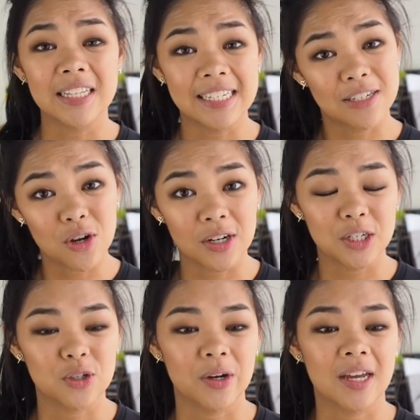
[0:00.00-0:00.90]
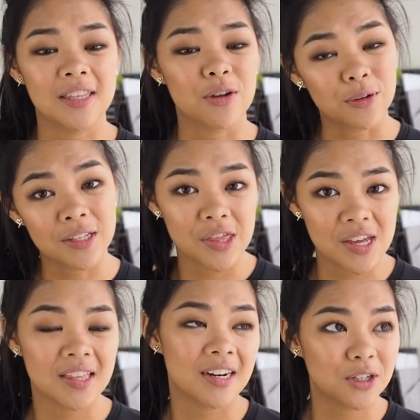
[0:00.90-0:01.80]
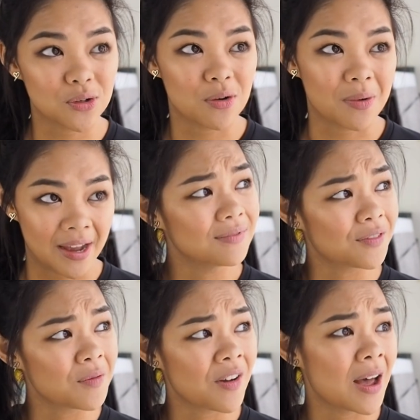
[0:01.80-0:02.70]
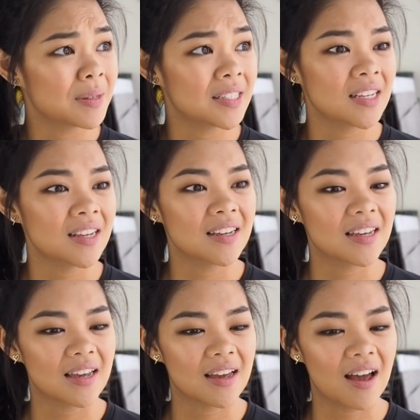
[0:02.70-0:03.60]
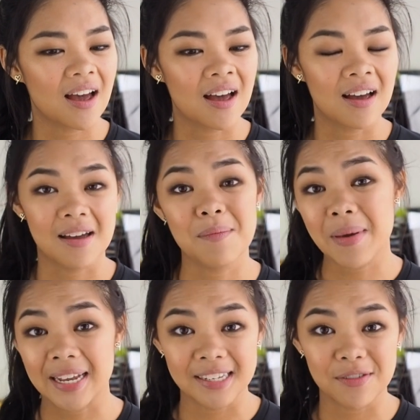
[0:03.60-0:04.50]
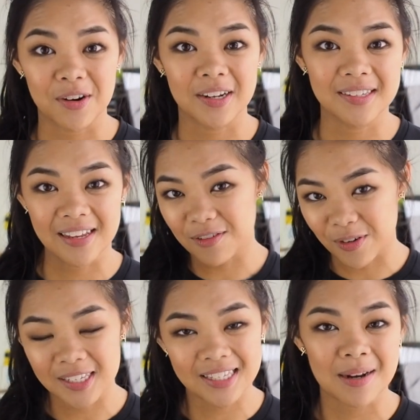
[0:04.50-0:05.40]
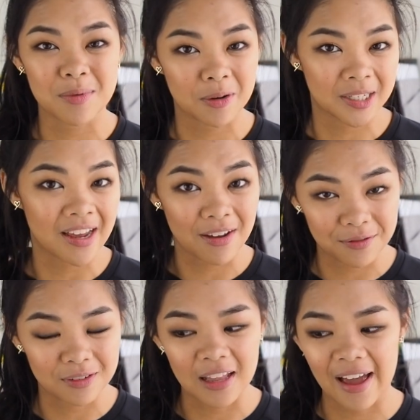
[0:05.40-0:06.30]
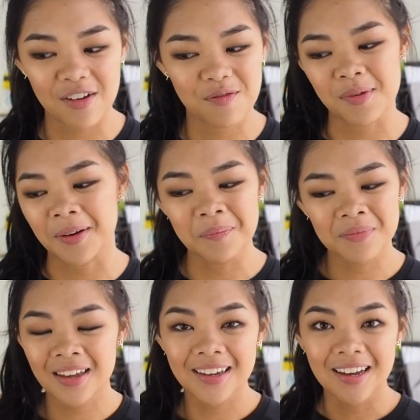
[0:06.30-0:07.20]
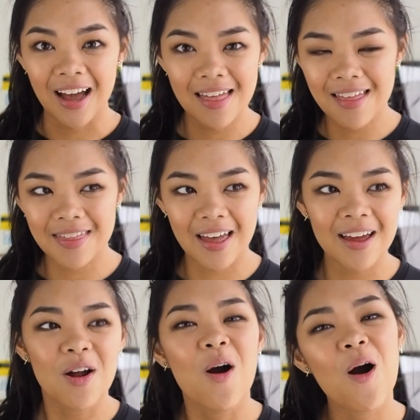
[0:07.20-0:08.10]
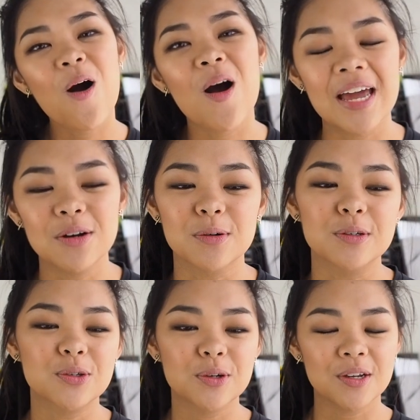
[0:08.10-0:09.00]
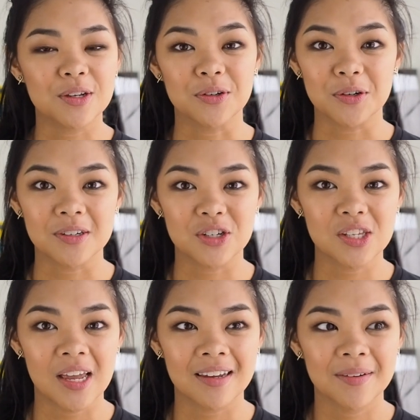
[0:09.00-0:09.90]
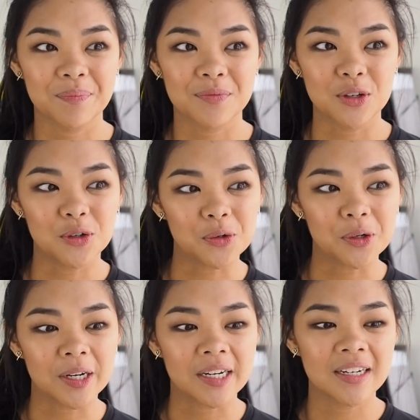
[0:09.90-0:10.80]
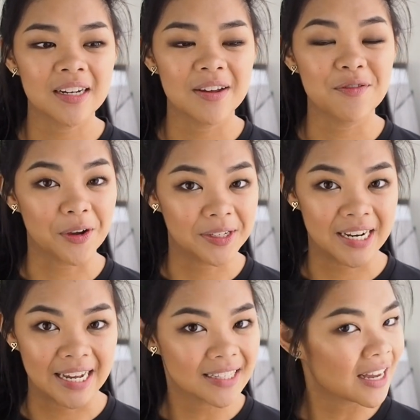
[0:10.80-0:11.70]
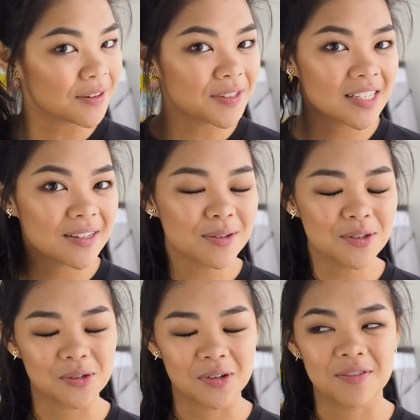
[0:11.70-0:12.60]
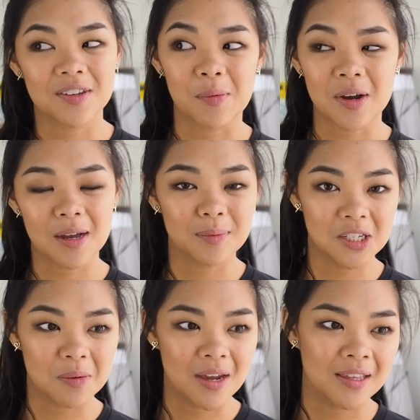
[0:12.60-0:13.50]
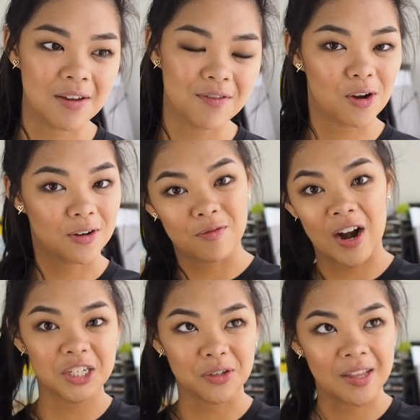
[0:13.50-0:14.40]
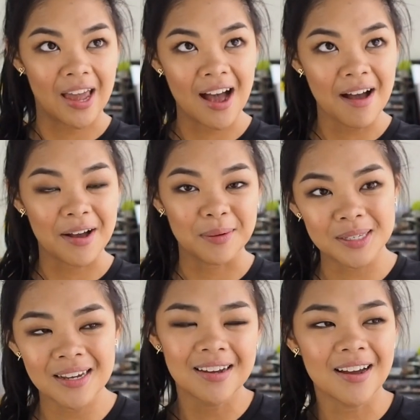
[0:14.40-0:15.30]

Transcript: did not enjoy it. The only thing that I took away from pharmacy are amazing friends, like friends that I'm going to have for life. But other than that, oh, and also, you know, just like good first aid kind of skills. So if someone comes to me and they've got a rash on their arms,